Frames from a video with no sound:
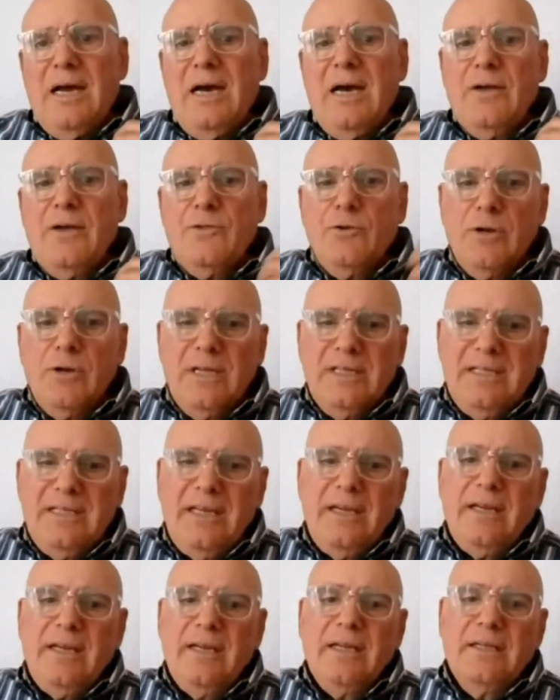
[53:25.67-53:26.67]

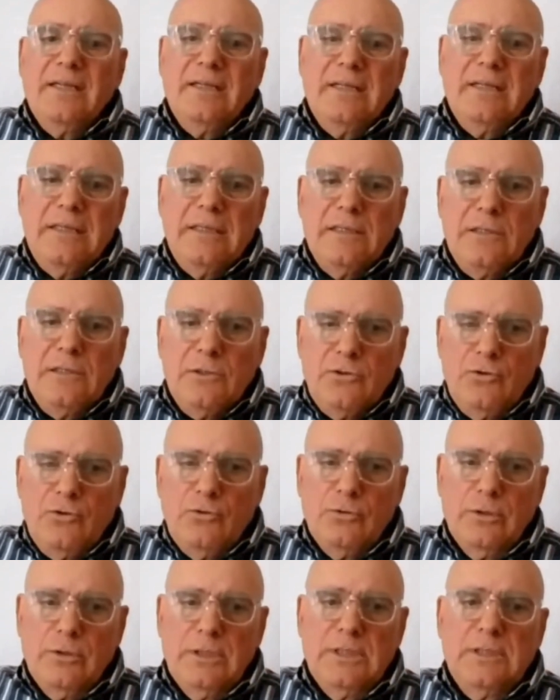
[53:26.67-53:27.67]
authoritarian tilt
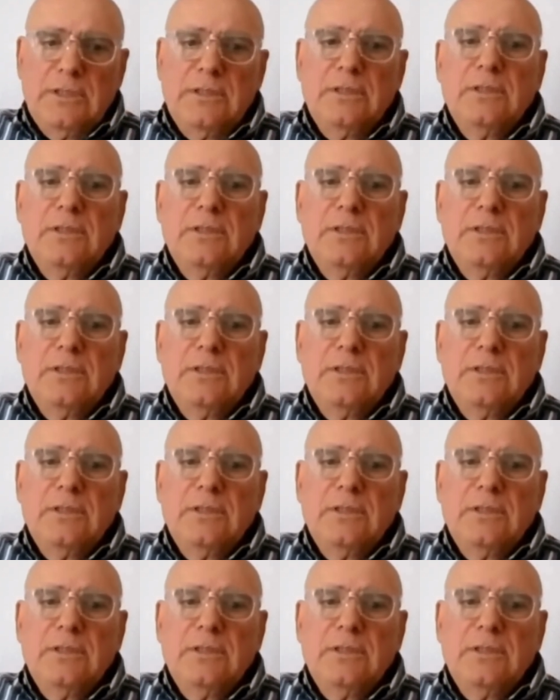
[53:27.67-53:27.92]
to it,